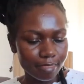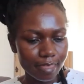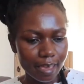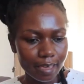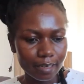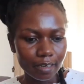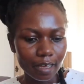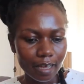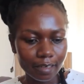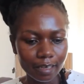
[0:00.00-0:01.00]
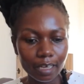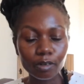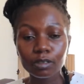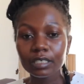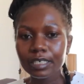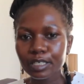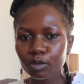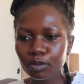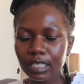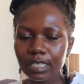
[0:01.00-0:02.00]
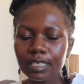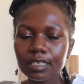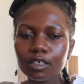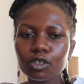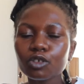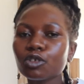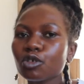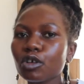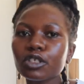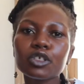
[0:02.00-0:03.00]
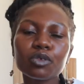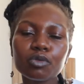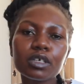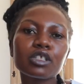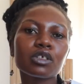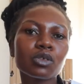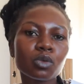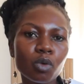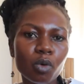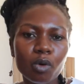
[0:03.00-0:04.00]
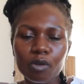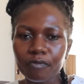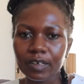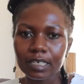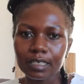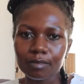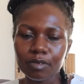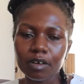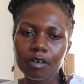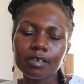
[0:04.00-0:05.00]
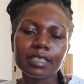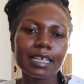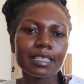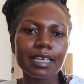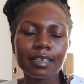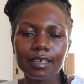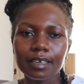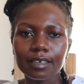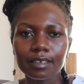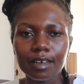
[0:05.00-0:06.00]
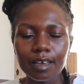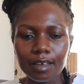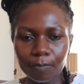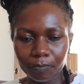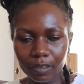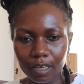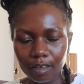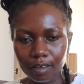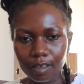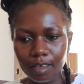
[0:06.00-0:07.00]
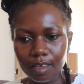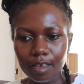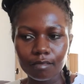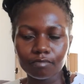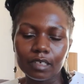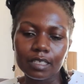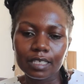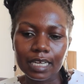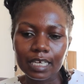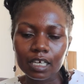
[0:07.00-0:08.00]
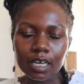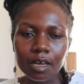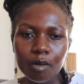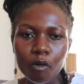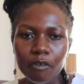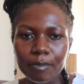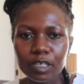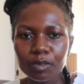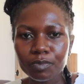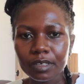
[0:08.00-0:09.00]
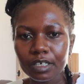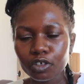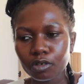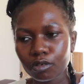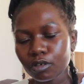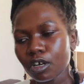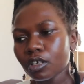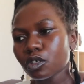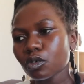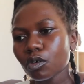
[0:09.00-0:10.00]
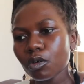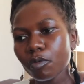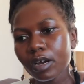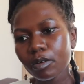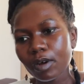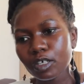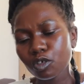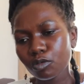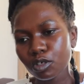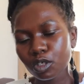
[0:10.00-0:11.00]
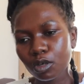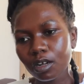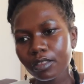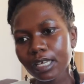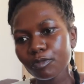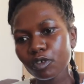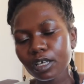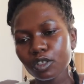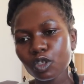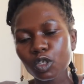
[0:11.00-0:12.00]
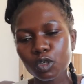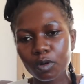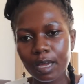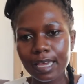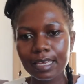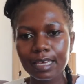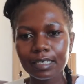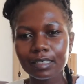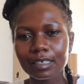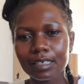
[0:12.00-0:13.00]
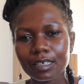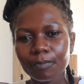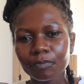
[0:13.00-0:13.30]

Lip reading: Then again, on retwisting, don't do it so oftenly, because that's again it's like over manipulation. So once you install them, you can try and